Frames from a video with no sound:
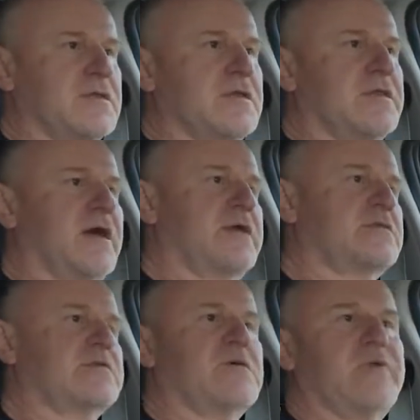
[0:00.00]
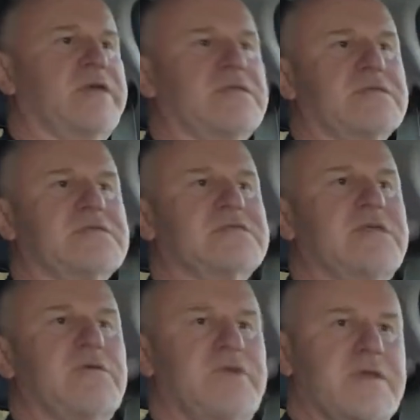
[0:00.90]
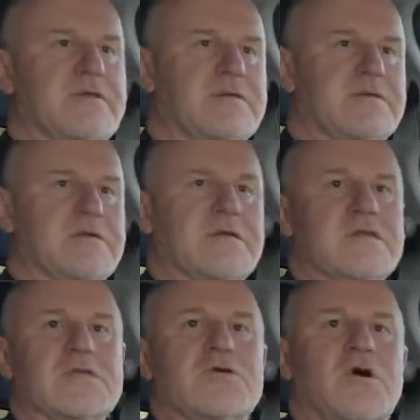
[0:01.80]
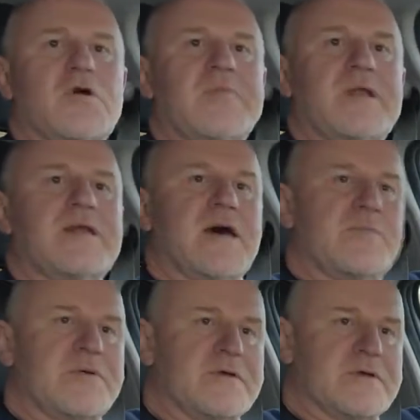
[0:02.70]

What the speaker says: The night-weighted steering, the torque build-up,